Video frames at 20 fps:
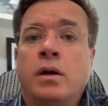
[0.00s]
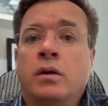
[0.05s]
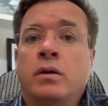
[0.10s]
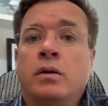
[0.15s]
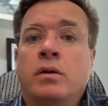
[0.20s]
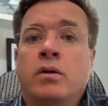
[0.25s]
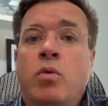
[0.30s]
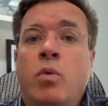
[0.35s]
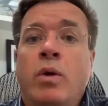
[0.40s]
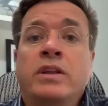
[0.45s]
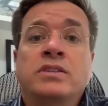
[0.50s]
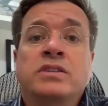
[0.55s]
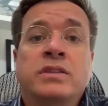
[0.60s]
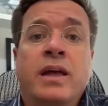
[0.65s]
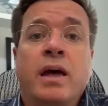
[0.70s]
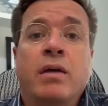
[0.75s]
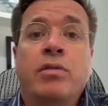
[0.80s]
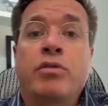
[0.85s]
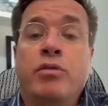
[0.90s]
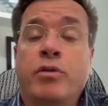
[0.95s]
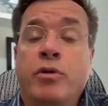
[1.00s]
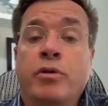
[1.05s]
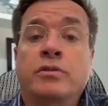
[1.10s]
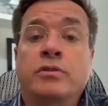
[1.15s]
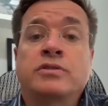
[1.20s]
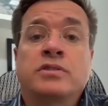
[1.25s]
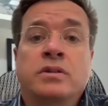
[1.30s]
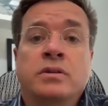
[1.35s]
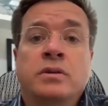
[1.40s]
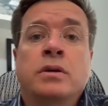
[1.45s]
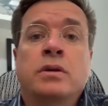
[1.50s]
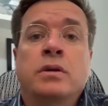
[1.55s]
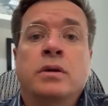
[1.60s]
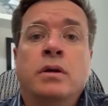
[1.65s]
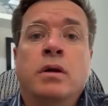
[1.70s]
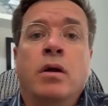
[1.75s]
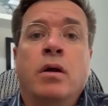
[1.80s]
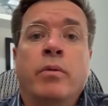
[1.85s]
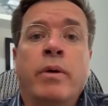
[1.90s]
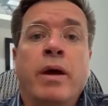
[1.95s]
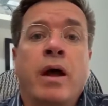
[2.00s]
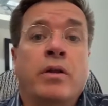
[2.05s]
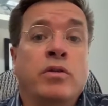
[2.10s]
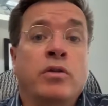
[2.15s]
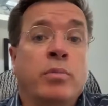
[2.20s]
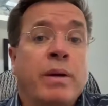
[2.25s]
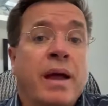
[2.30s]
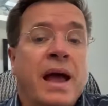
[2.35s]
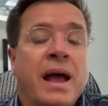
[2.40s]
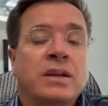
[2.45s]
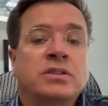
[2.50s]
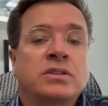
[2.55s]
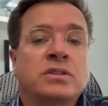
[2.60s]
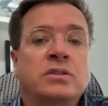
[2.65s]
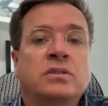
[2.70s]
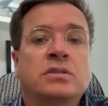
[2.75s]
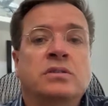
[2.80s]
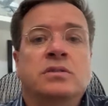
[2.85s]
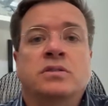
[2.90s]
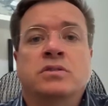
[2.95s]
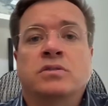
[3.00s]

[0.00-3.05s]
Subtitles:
quench that thirst around your passions,